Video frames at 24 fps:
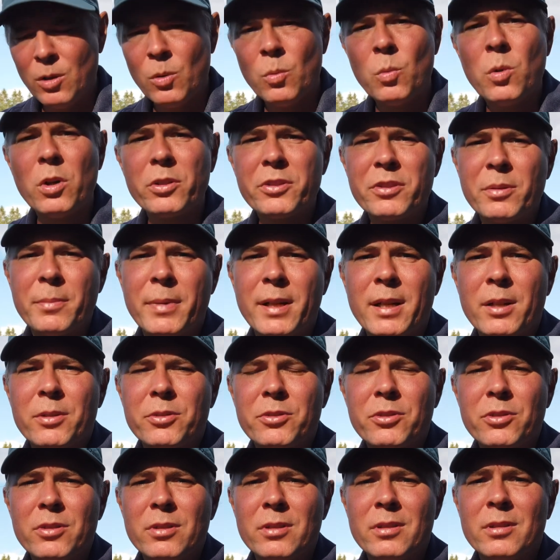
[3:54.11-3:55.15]
What about
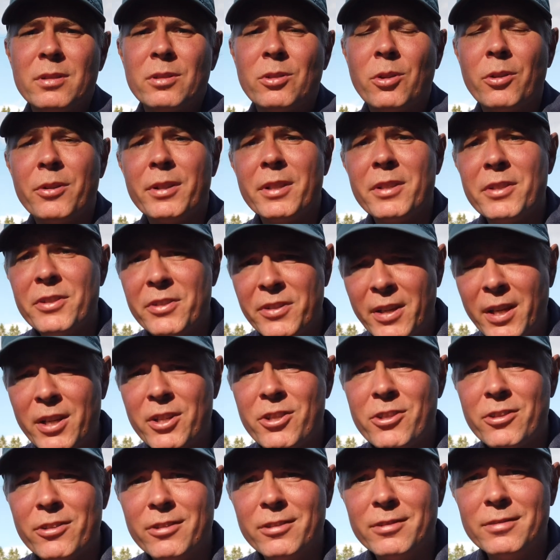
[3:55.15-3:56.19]

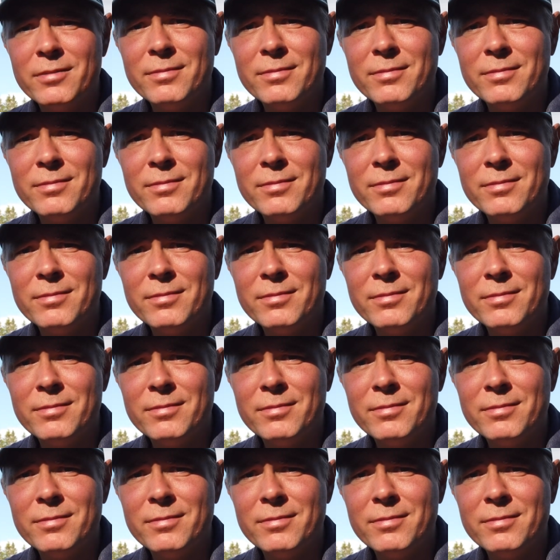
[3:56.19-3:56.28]
condensation?